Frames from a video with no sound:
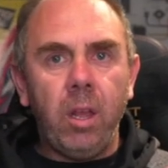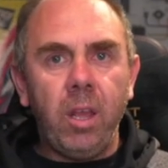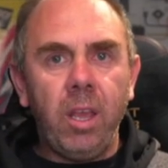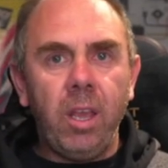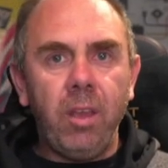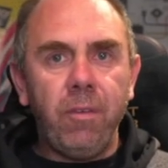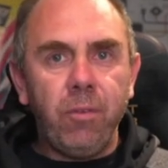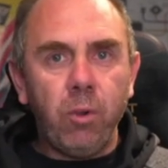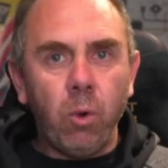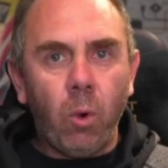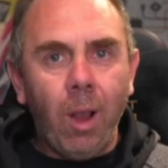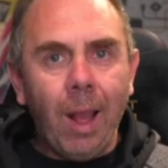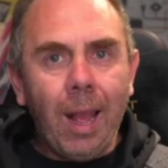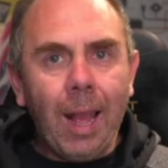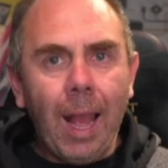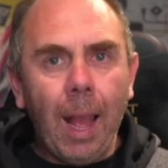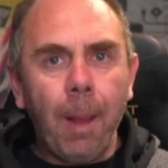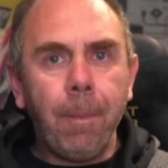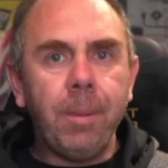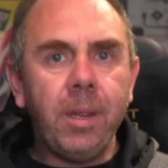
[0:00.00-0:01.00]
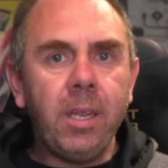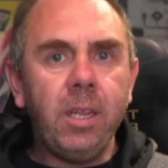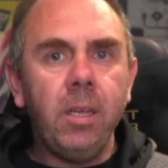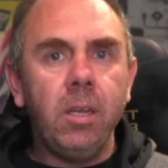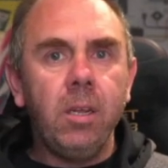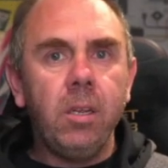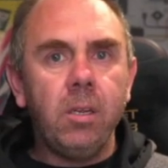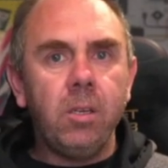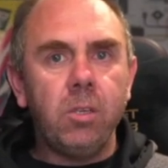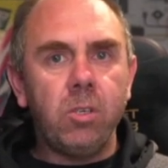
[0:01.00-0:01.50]
if you're happy
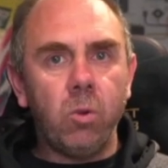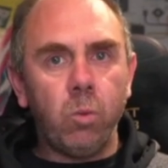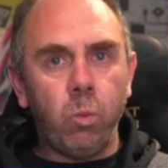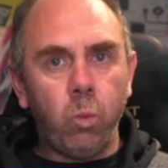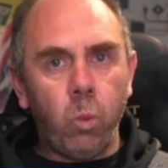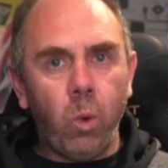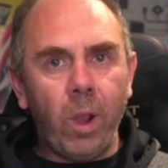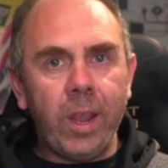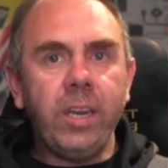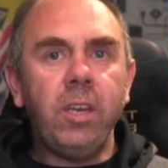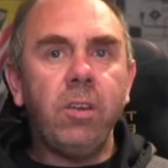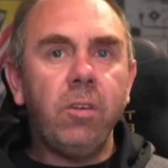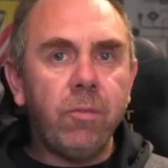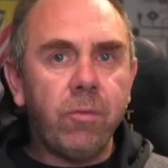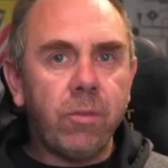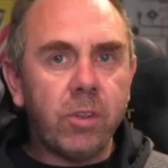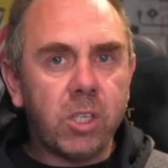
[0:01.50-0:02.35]
to wait for